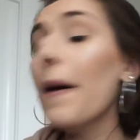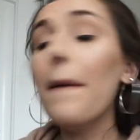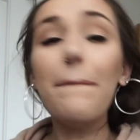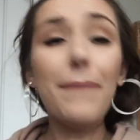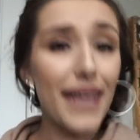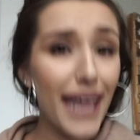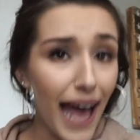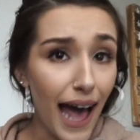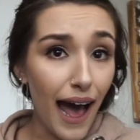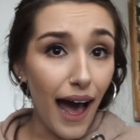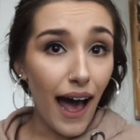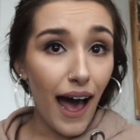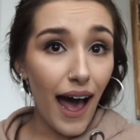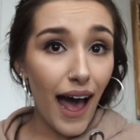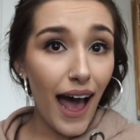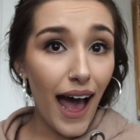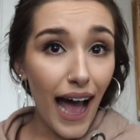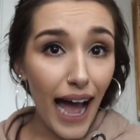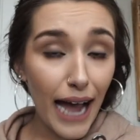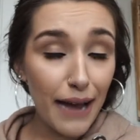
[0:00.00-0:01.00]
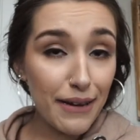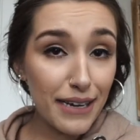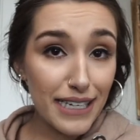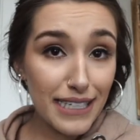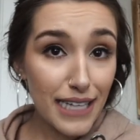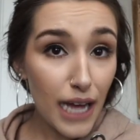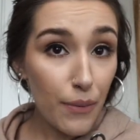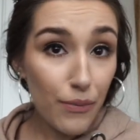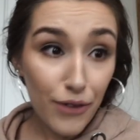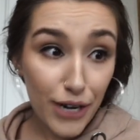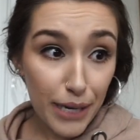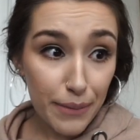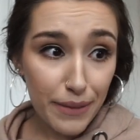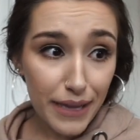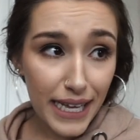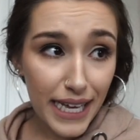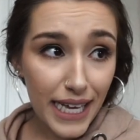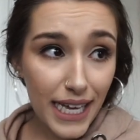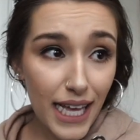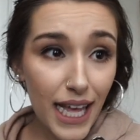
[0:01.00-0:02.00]
But yeah, I'm going to stop
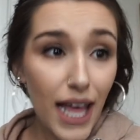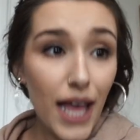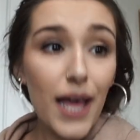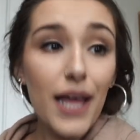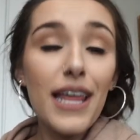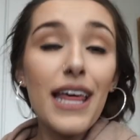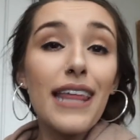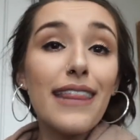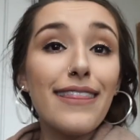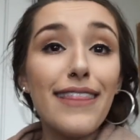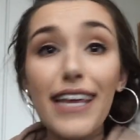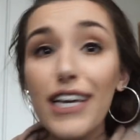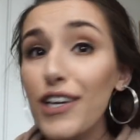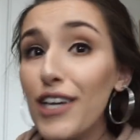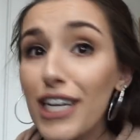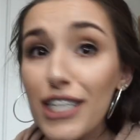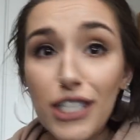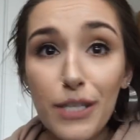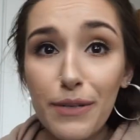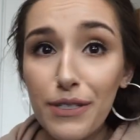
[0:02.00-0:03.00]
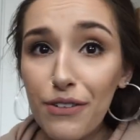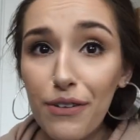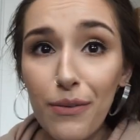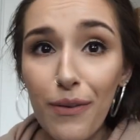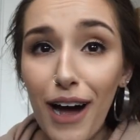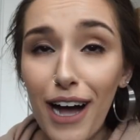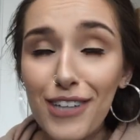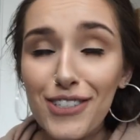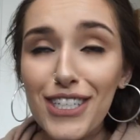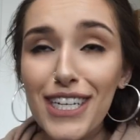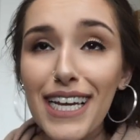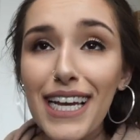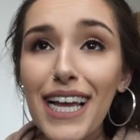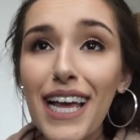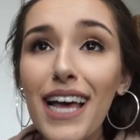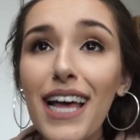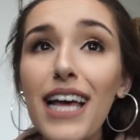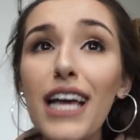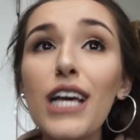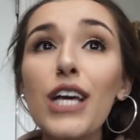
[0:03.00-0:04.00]
rambling. Thank you guys so much for
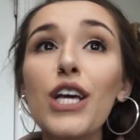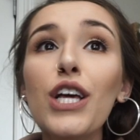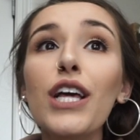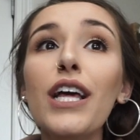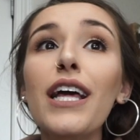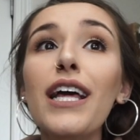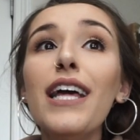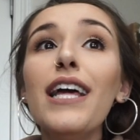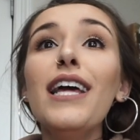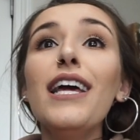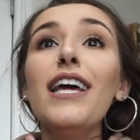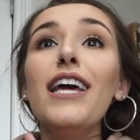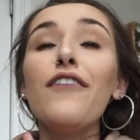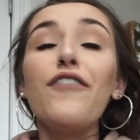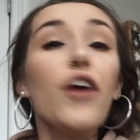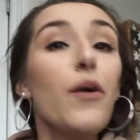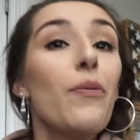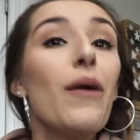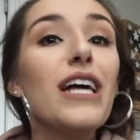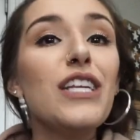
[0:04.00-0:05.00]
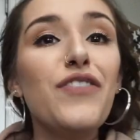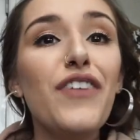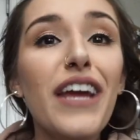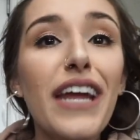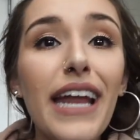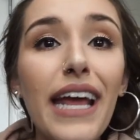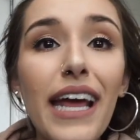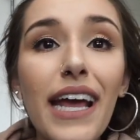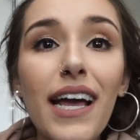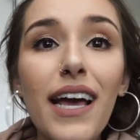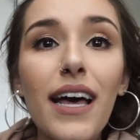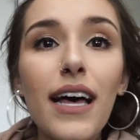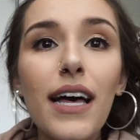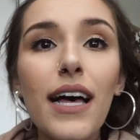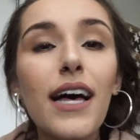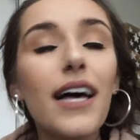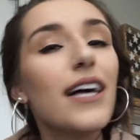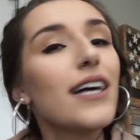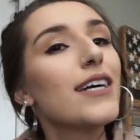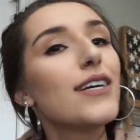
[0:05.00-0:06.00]
watching. If you're breastfeeding,
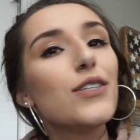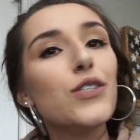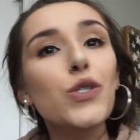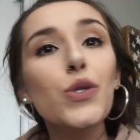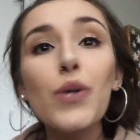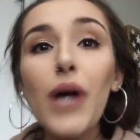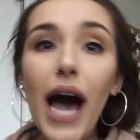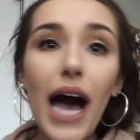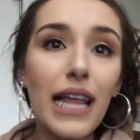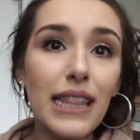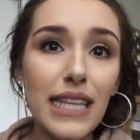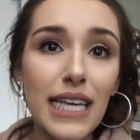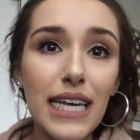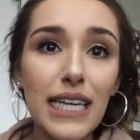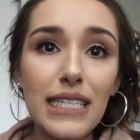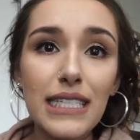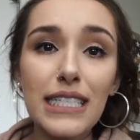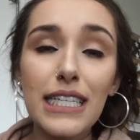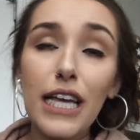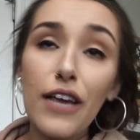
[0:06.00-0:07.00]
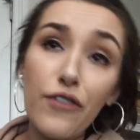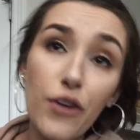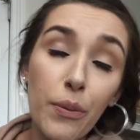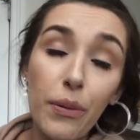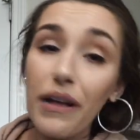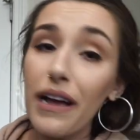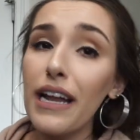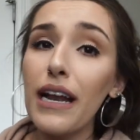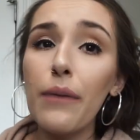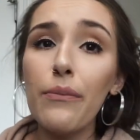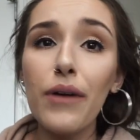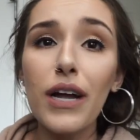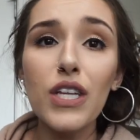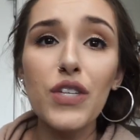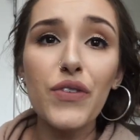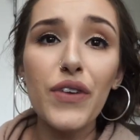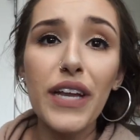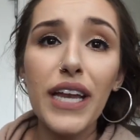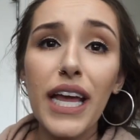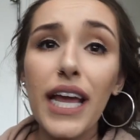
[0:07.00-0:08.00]
you got this. If you plan on
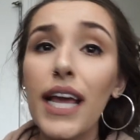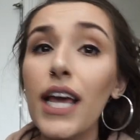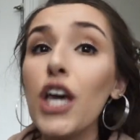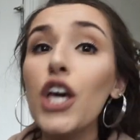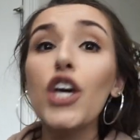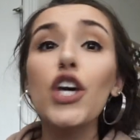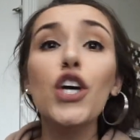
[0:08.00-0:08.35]
breastfeeding,